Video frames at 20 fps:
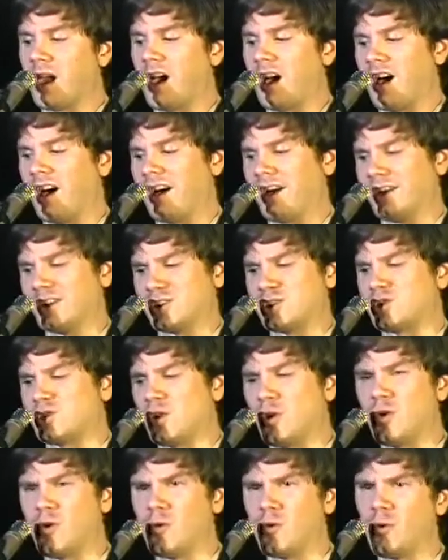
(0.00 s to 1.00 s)
Uh,
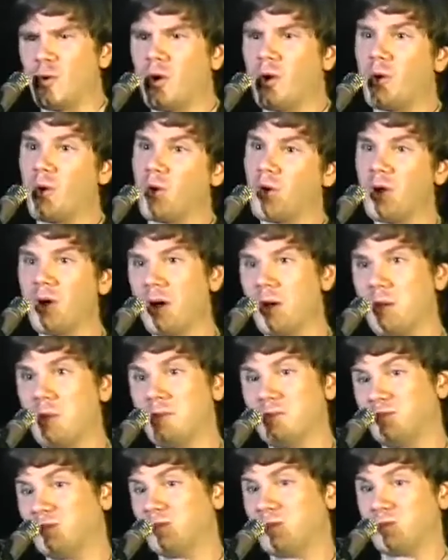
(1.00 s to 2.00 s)
so
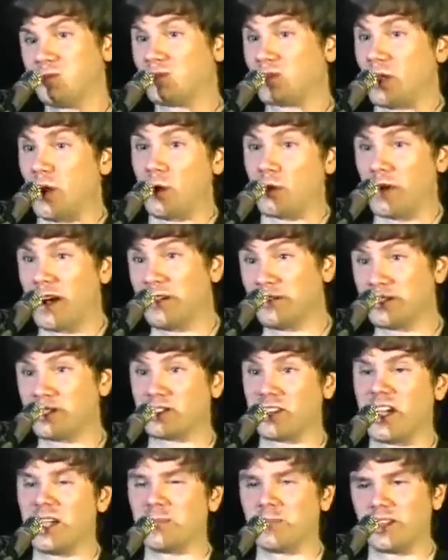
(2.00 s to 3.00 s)
around the
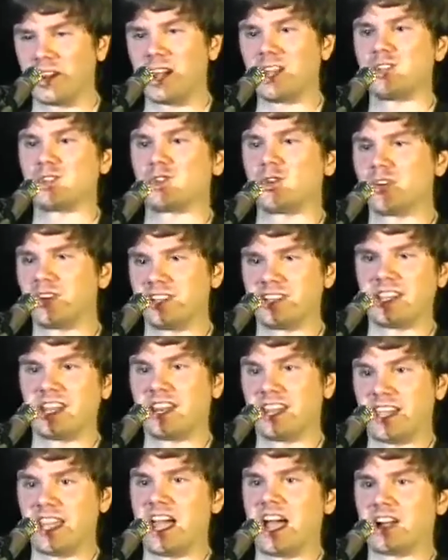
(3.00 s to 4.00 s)
time that I started
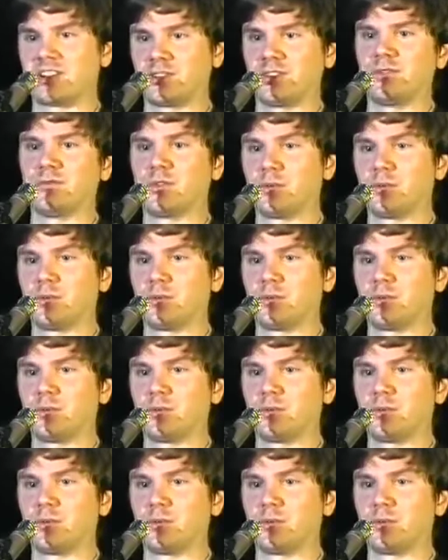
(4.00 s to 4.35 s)
getting active,